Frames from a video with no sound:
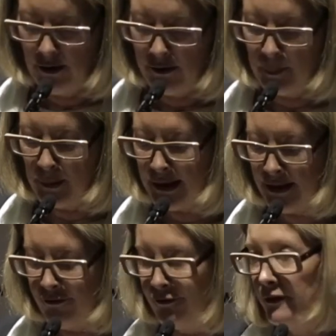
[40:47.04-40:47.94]
The
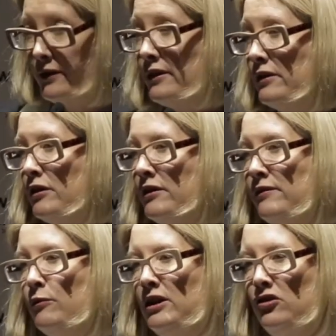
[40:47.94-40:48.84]
belief that
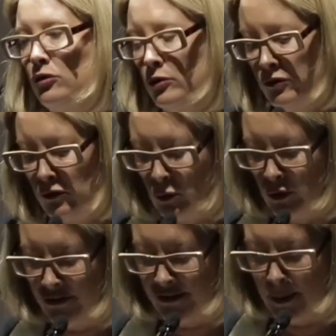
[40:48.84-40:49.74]
these rituals will
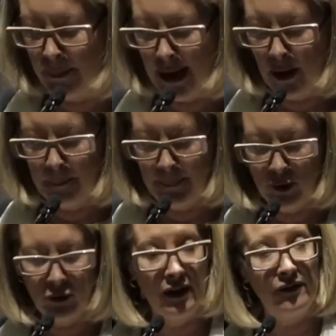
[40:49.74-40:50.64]
somehow
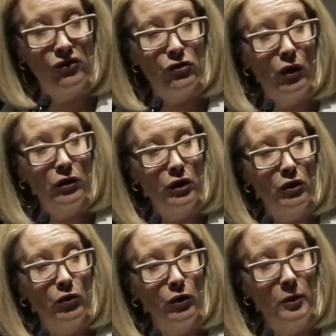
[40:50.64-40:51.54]
build a stronger
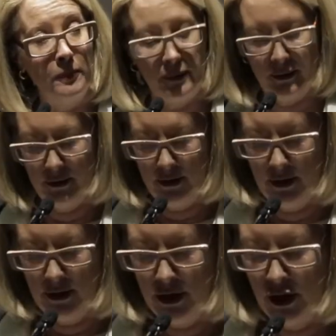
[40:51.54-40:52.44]
group,
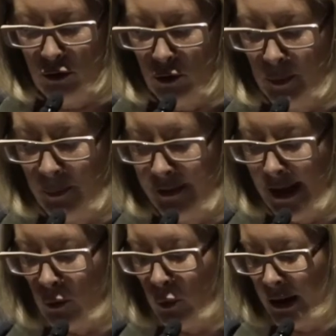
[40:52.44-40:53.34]
a group
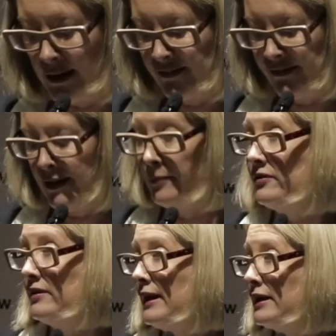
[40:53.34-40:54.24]
that will
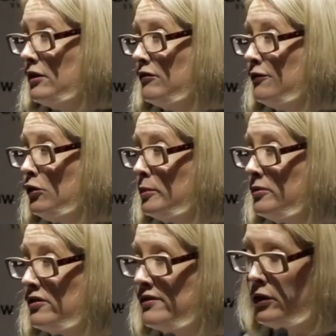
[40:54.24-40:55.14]
accept and conform
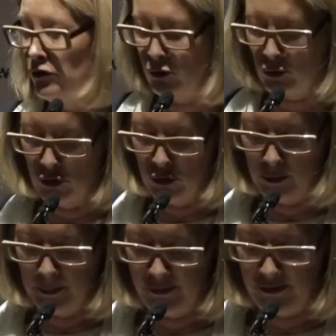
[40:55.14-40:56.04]
to social
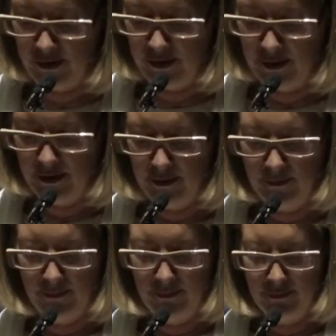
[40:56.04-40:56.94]
norms.
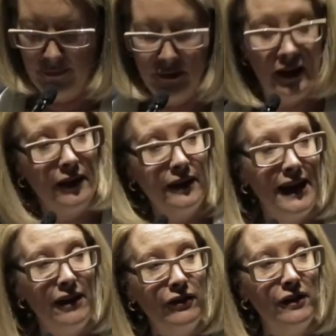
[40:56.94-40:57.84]
Yet
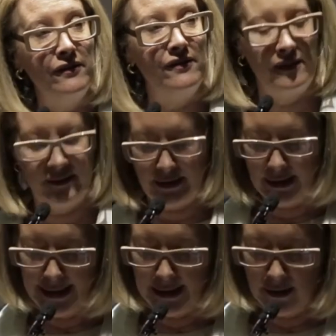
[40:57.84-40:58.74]
the evidence is
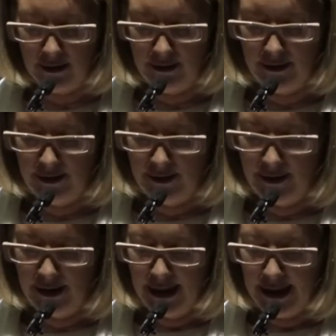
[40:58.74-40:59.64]
clear.
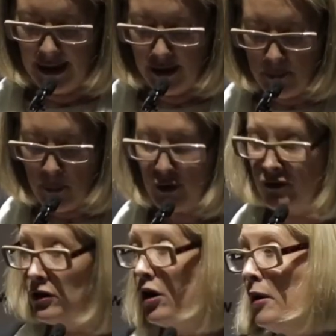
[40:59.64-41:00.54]
In the
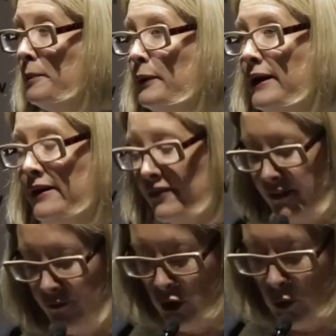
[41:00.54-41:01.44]
most
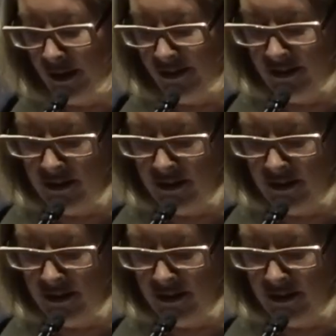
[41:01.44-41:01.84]
comprehensive US